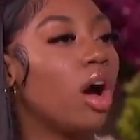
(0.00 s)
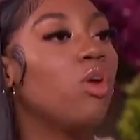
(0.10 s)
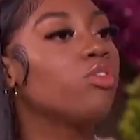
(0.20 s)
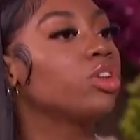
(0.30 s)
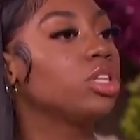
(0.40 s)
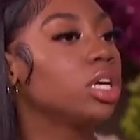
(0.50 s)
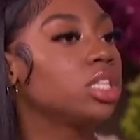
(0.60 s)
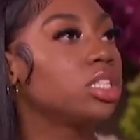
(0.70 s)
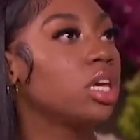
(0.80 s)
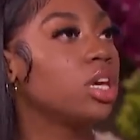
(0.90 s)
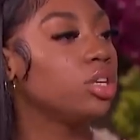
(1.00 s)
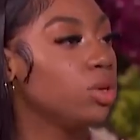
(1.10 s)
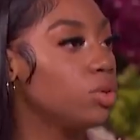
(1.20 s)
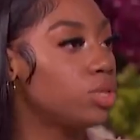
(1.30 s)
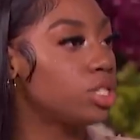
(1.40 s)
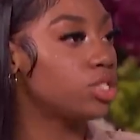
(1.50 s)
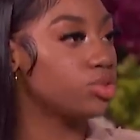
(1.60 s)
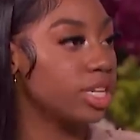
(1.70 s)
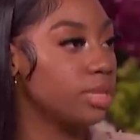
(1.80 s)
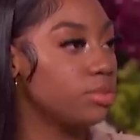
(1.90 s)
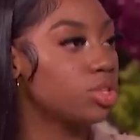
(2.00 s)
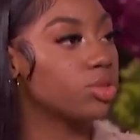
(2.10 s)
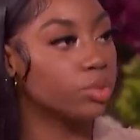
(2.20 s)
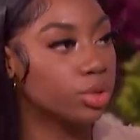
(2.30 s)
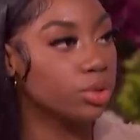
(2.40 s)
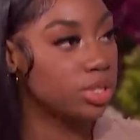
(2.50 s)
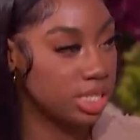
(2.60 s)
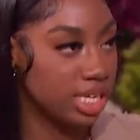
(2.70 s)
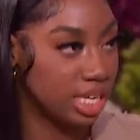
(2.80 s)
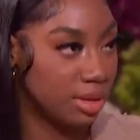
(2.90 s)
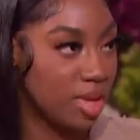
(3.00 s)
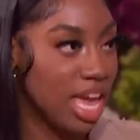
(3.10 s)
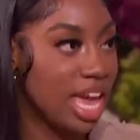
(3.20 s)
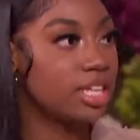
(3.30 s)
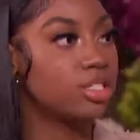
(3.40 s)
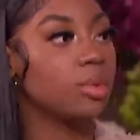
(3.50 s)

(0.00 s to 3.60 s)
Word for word: overlooked youth's dreams through STEAM. And